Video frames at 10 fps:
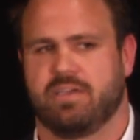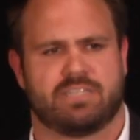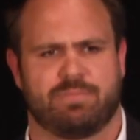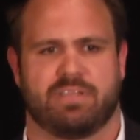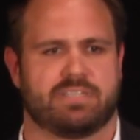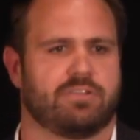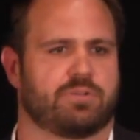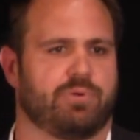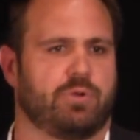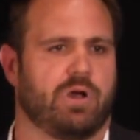something that
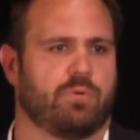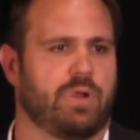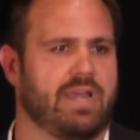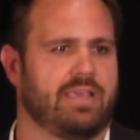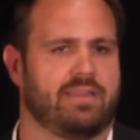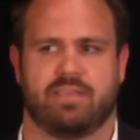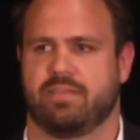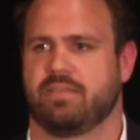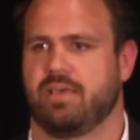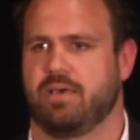looked pretty well rated.
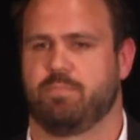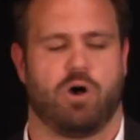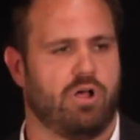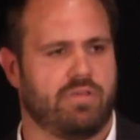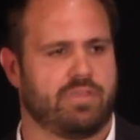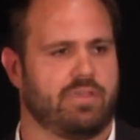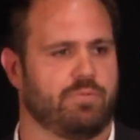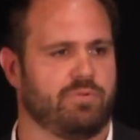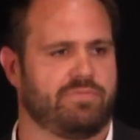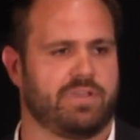All of the
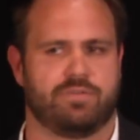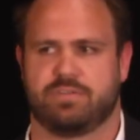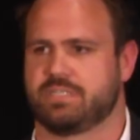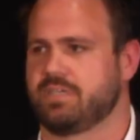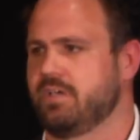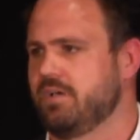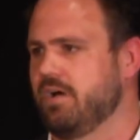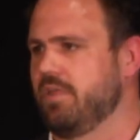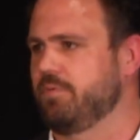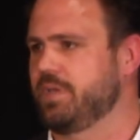reviews
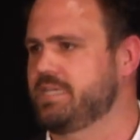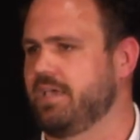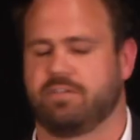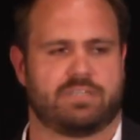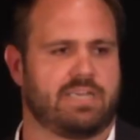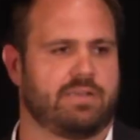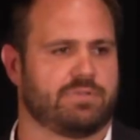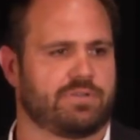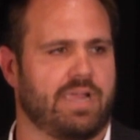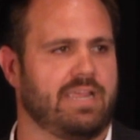on the retailer said it
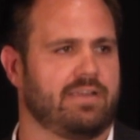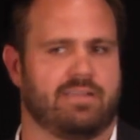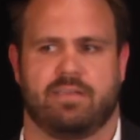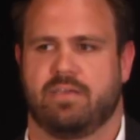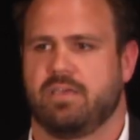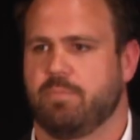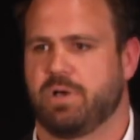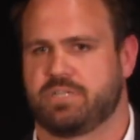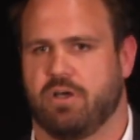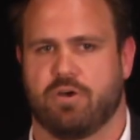was great. A
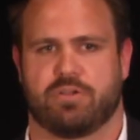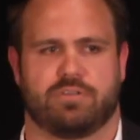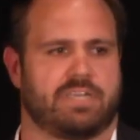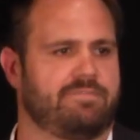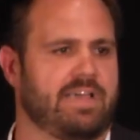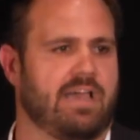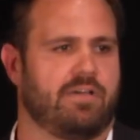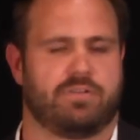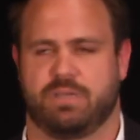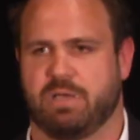bunch of articles I
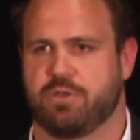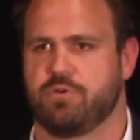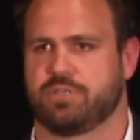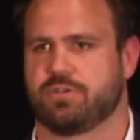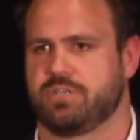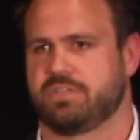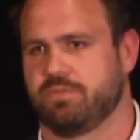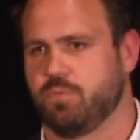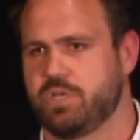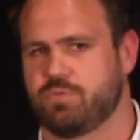found in my Google searches
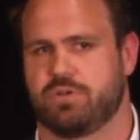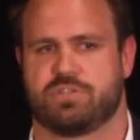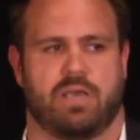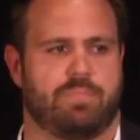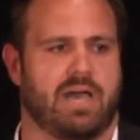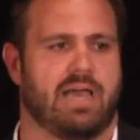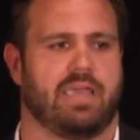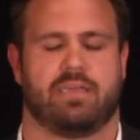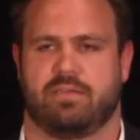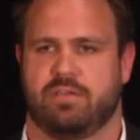for which one should I
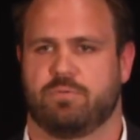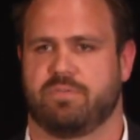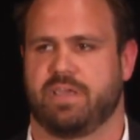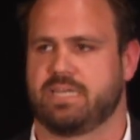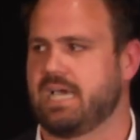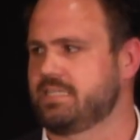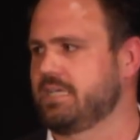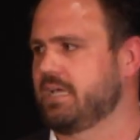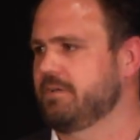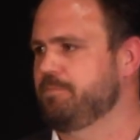buy were
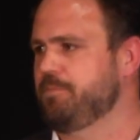fantastic.